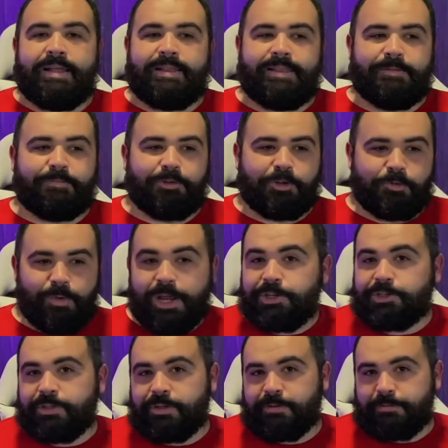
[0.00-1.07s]
The
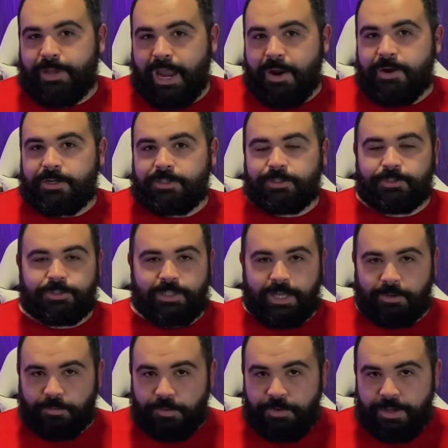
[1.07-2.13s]
progression of characters
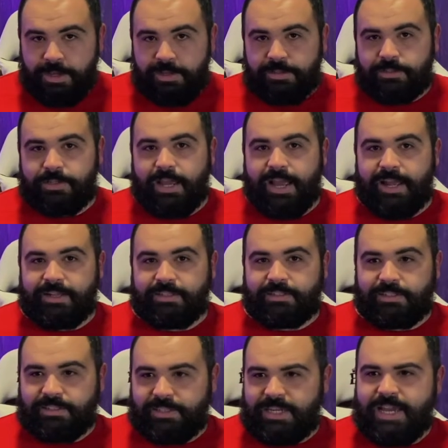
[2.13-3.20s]
like Rudius, and
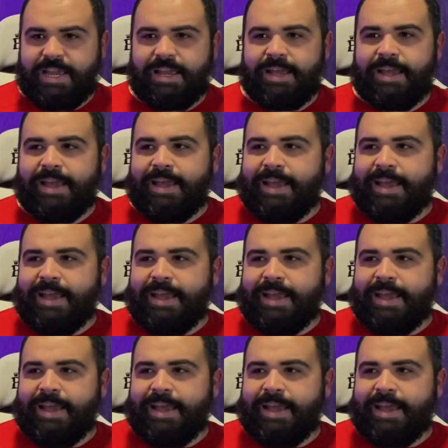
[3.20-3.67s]
to see